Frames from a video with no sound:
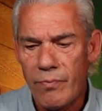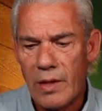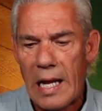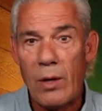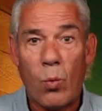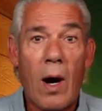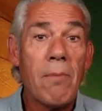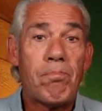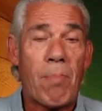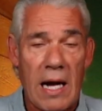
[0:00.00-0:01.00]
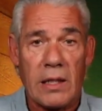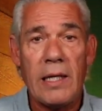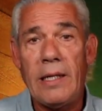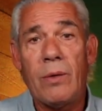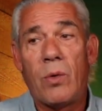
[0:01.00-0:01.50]
And one
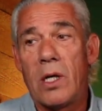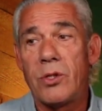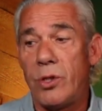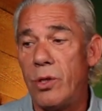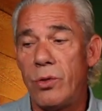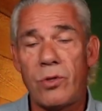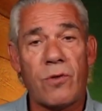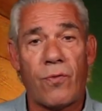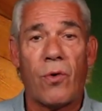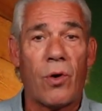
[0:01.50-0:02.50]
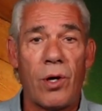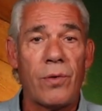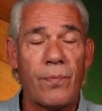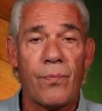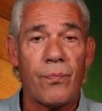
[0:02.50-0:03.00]
bucket was used
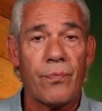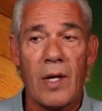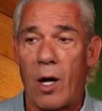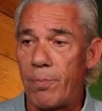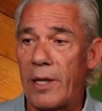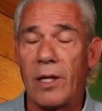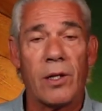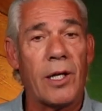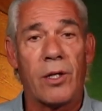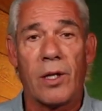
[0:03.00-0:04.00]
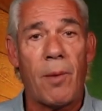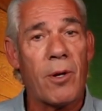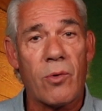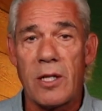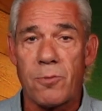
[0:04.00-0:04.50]
for helping illegal
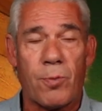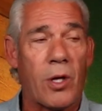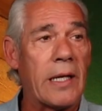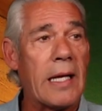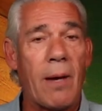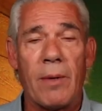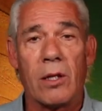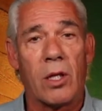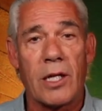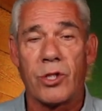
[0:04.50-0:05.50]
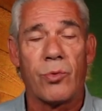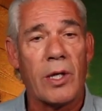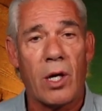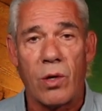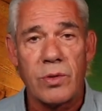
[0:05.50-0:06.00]
immigrants, putting them in
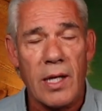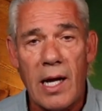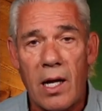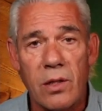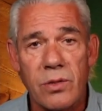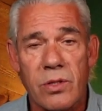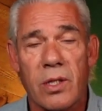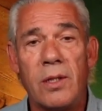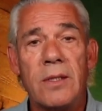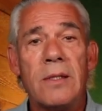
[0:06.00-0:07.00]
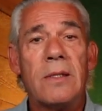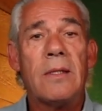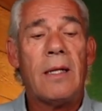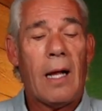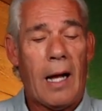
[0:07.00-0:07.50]
luxury hotels,
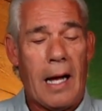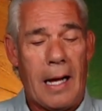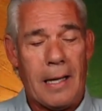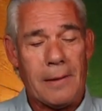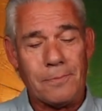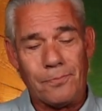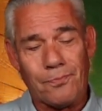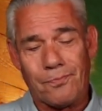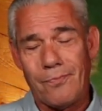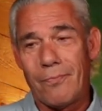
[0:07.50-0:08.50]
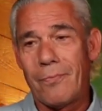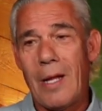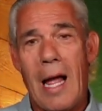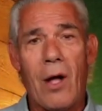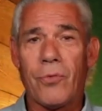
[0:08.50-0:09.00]

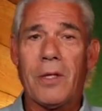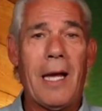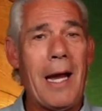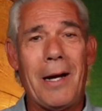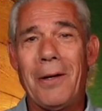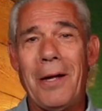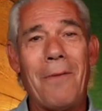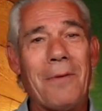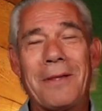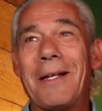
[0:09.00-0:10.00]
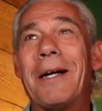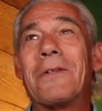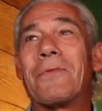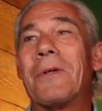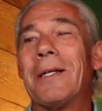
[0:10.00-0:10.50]
healthcare, everything
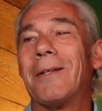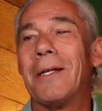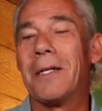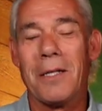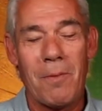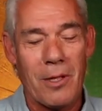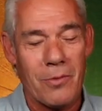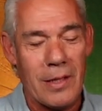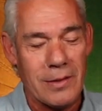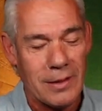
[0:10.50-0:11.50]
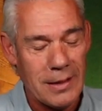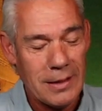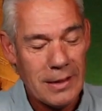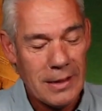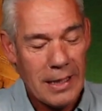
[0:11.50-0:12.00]
else for illegal immigrants.
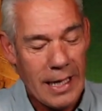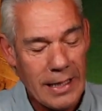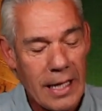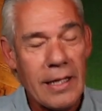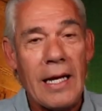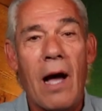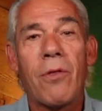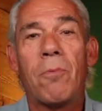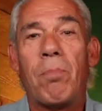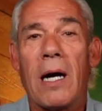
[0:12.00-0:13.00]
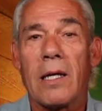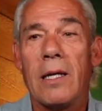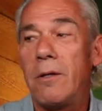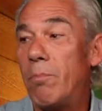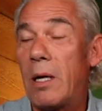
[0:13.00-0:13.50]
And then the other
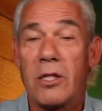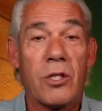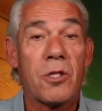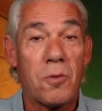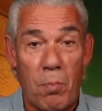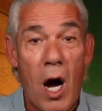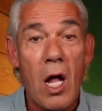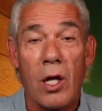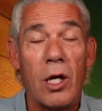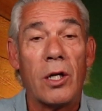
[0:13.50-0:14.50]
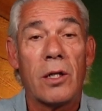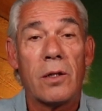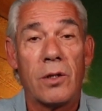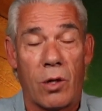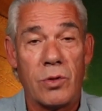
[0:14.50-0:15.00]
bucket, much smaller,
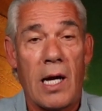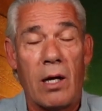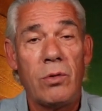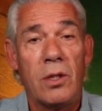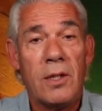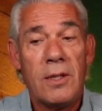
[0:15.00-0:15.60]
no doubt,